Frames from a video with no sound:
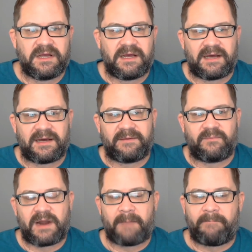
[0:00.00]

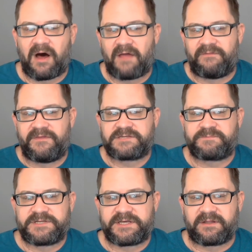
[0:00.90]
When I bought this
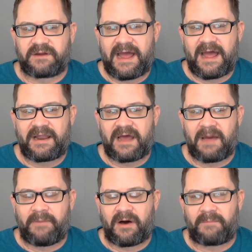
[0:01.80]
particular hat, I
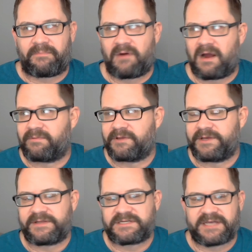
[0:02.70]
bought
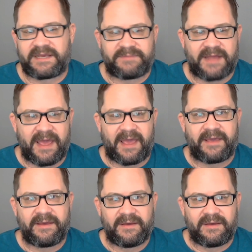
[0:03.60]
probably the same
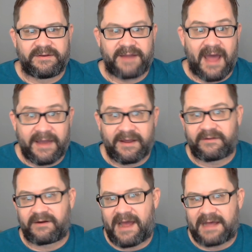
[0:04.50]
day 9
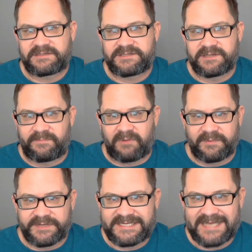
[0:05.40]
other hats. So
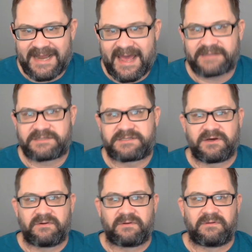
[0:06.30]
probably 10 hats
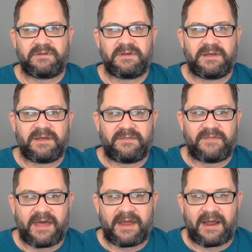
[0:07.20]
total
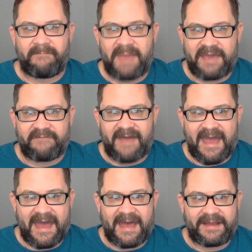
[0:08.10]
that I may have
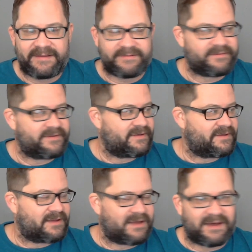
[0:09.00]
had
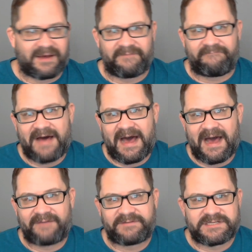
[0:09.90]
$5
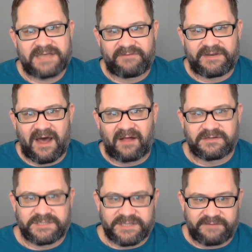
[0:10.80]
to
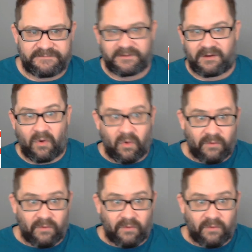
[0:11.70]
$7 in for the whole